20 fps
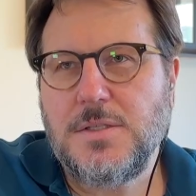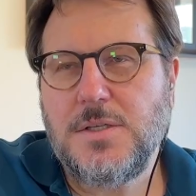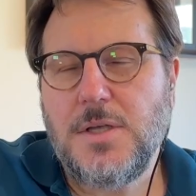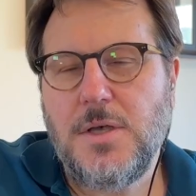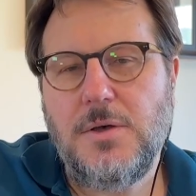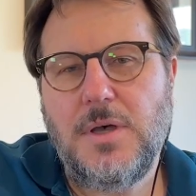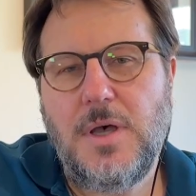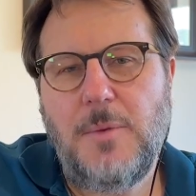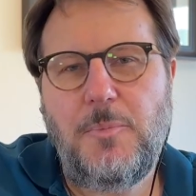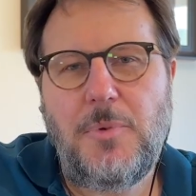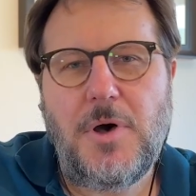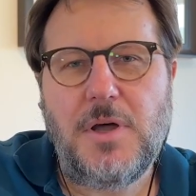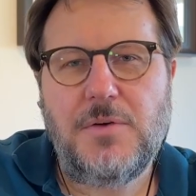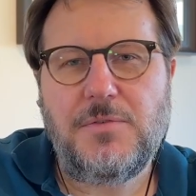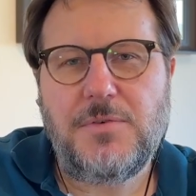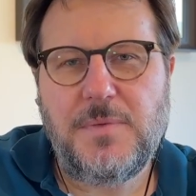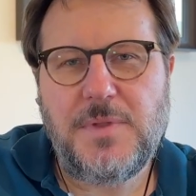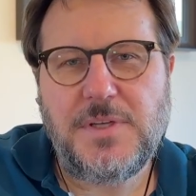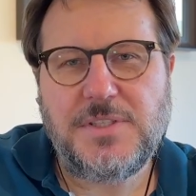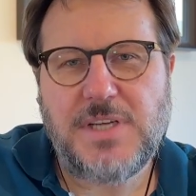So apart
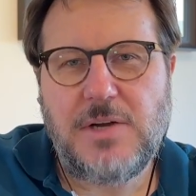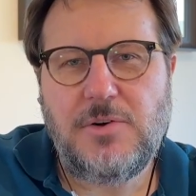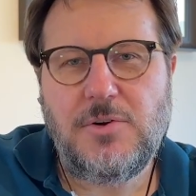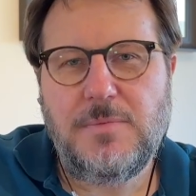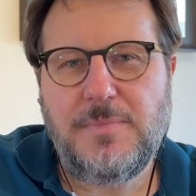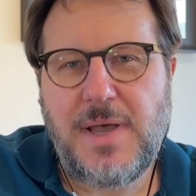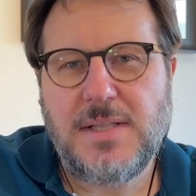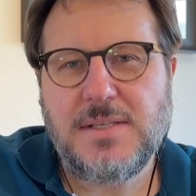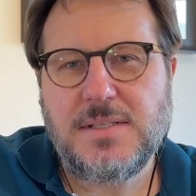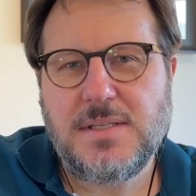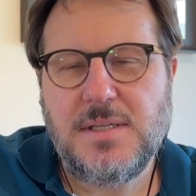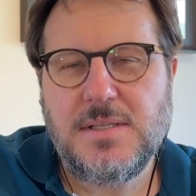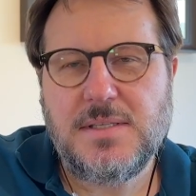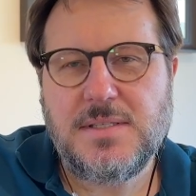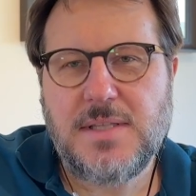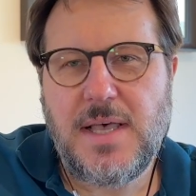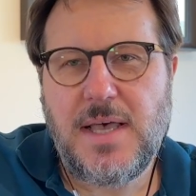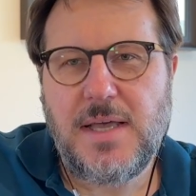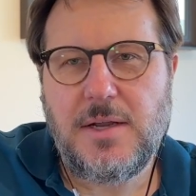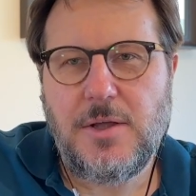from the general
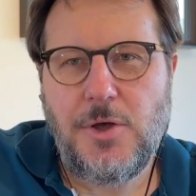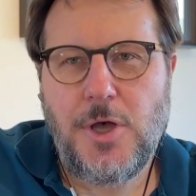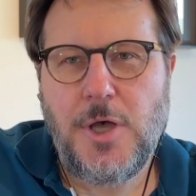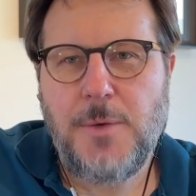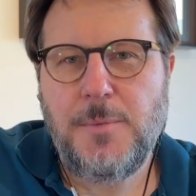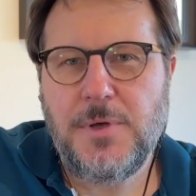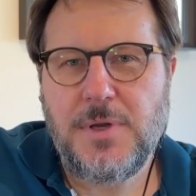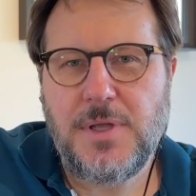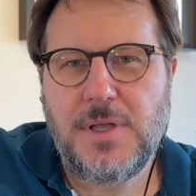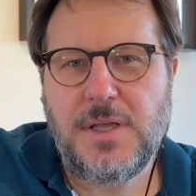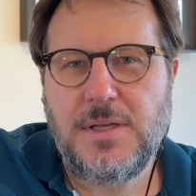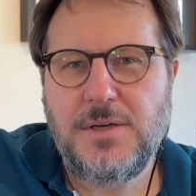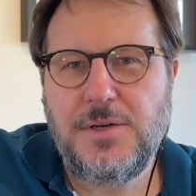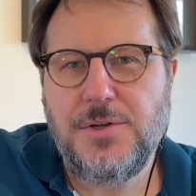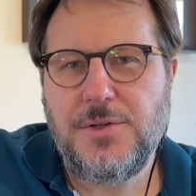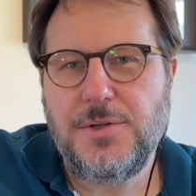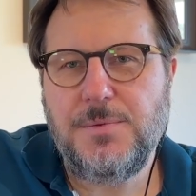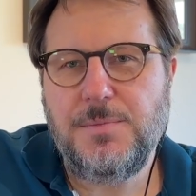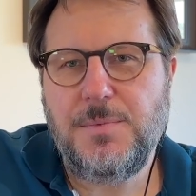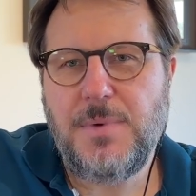maintenance that a homeowner can
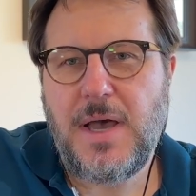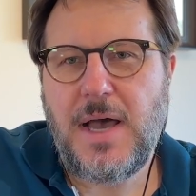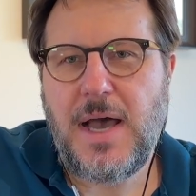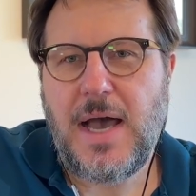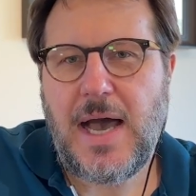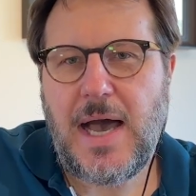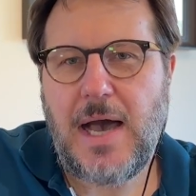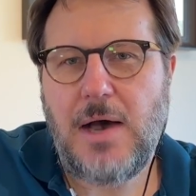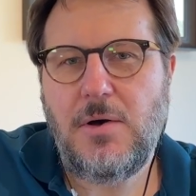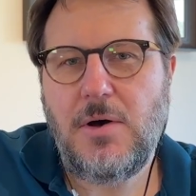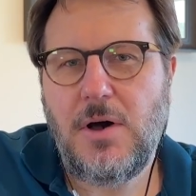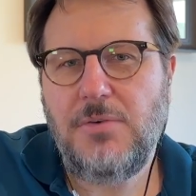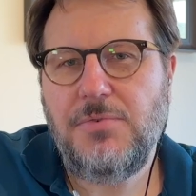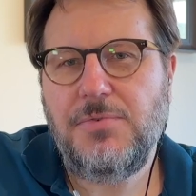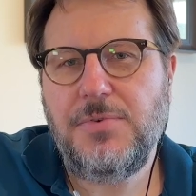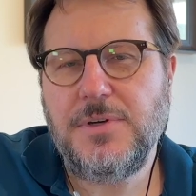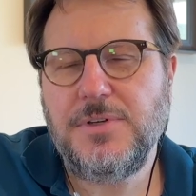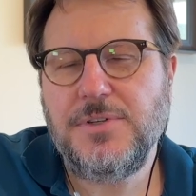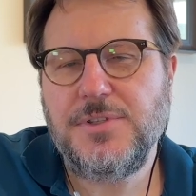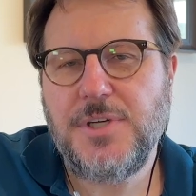do, how
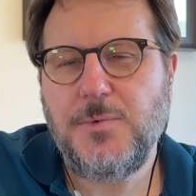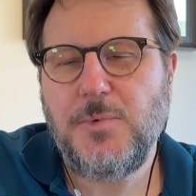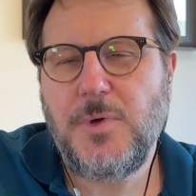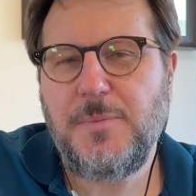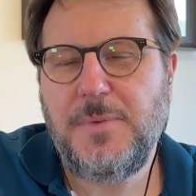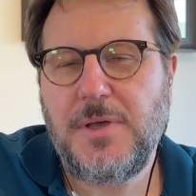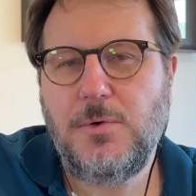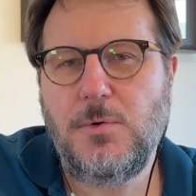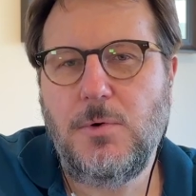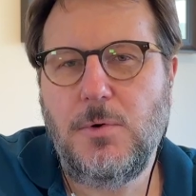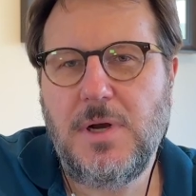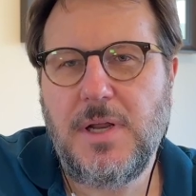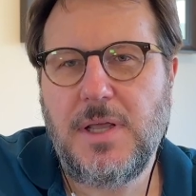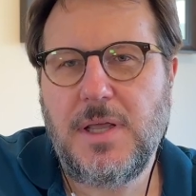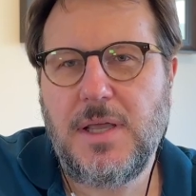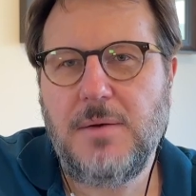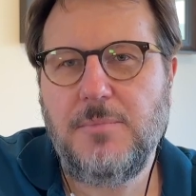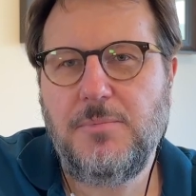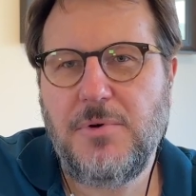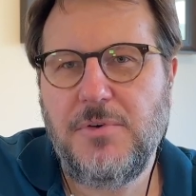often should we be
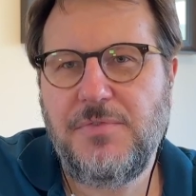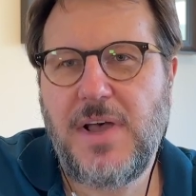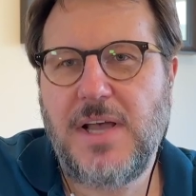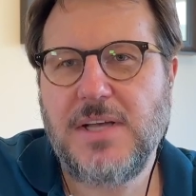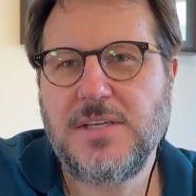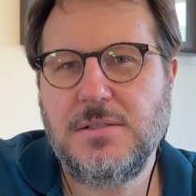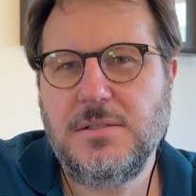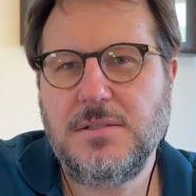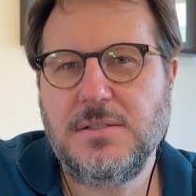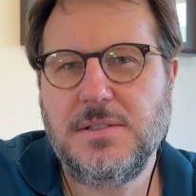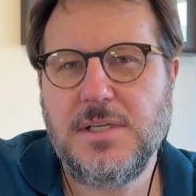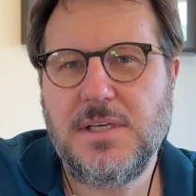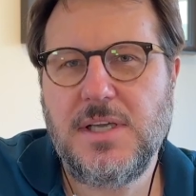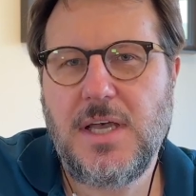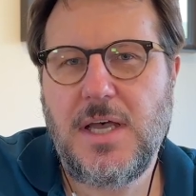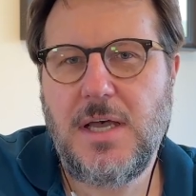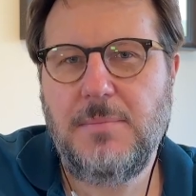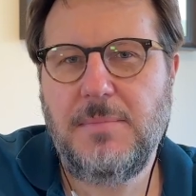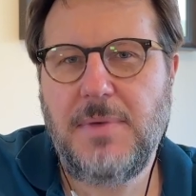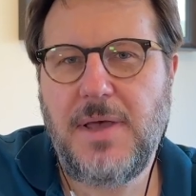calling in professionals to
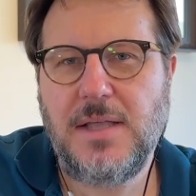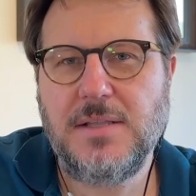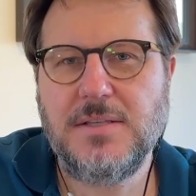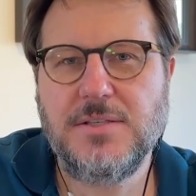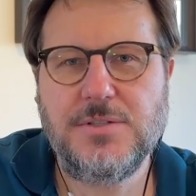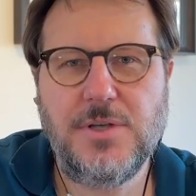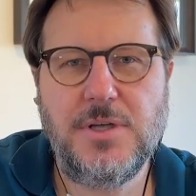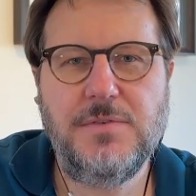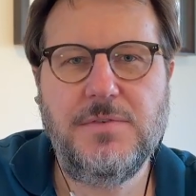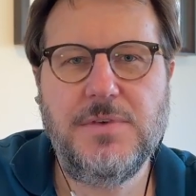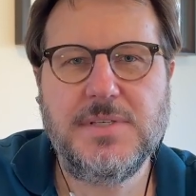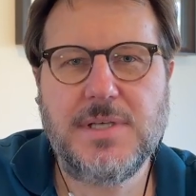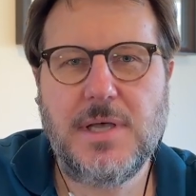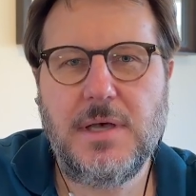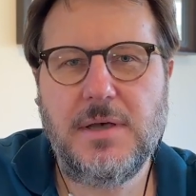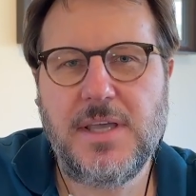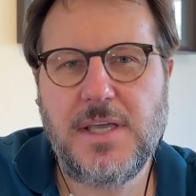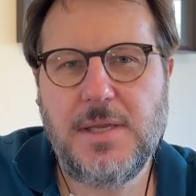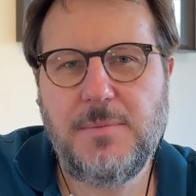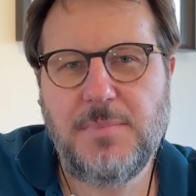come and service
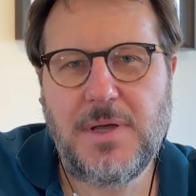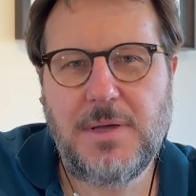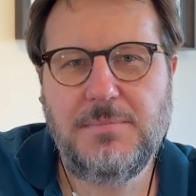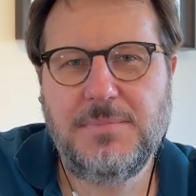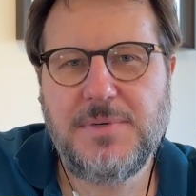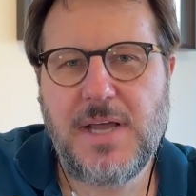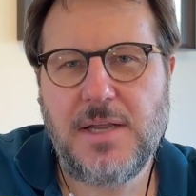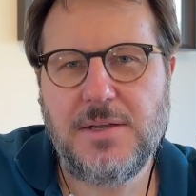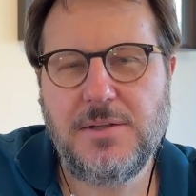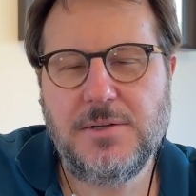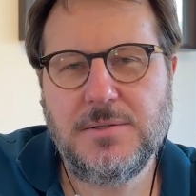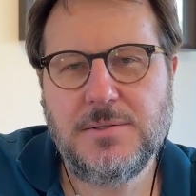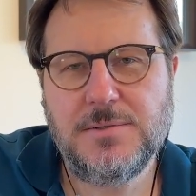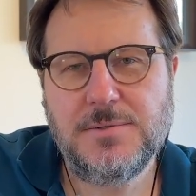our heat pump, Daniel?